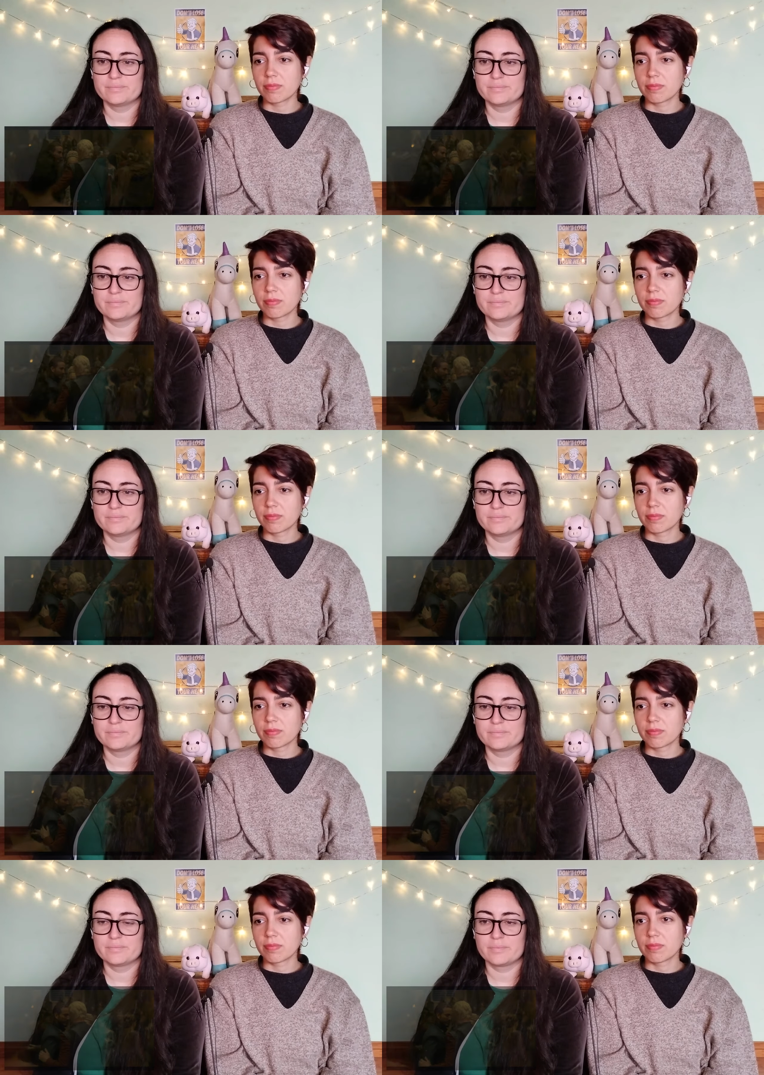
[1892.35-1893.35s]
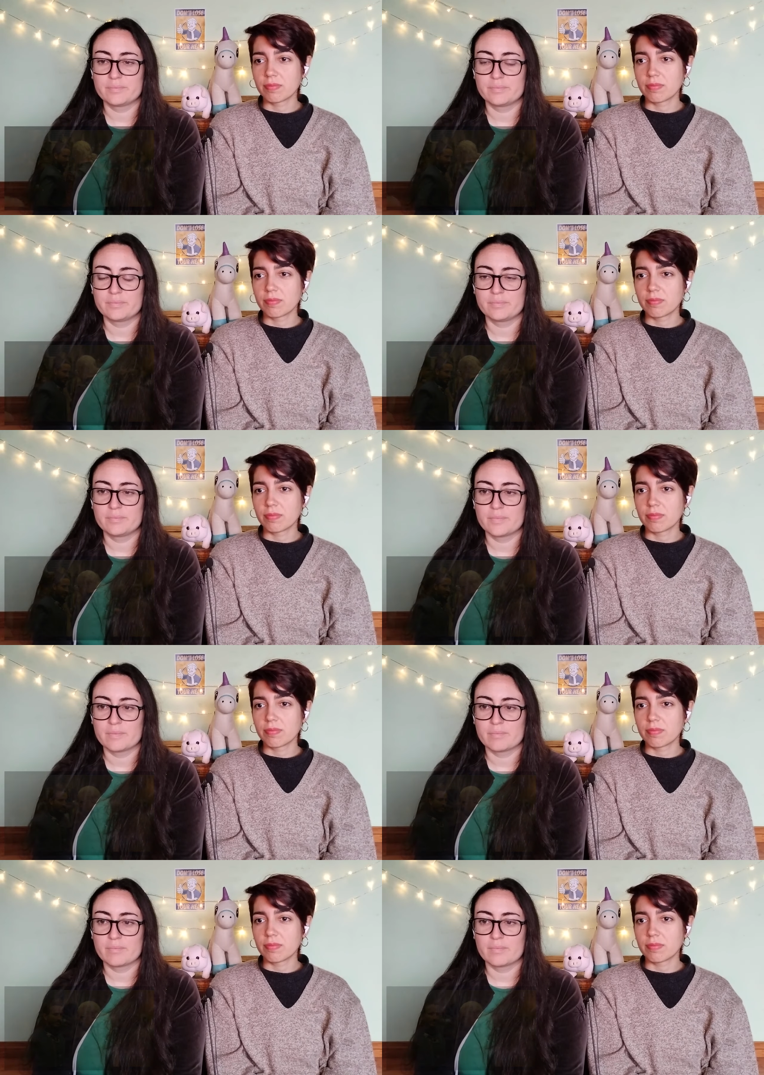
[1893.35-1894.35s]

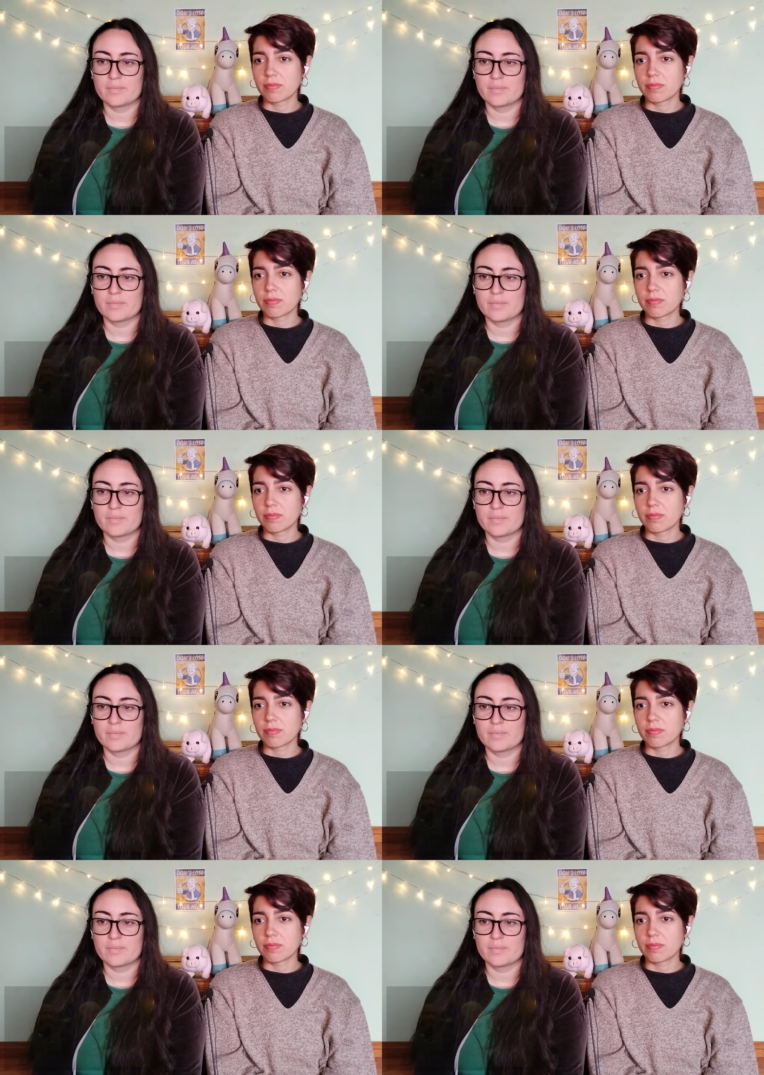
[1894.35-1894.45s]
Nothing is said.